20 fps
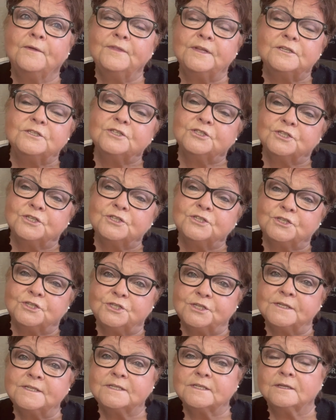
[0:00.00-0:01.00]
that's just
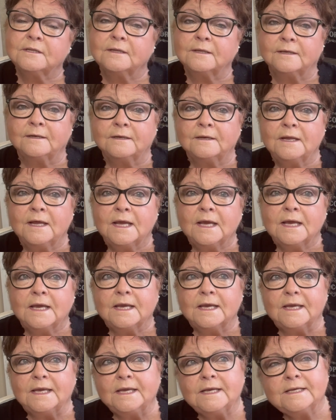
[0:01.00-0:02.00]
gentle and
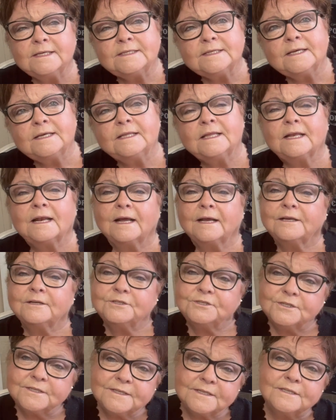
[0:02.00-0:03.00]
easy and that I could
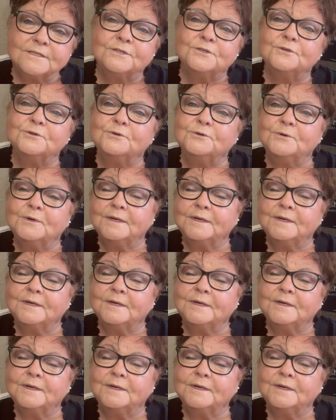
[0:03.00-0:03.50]
just do.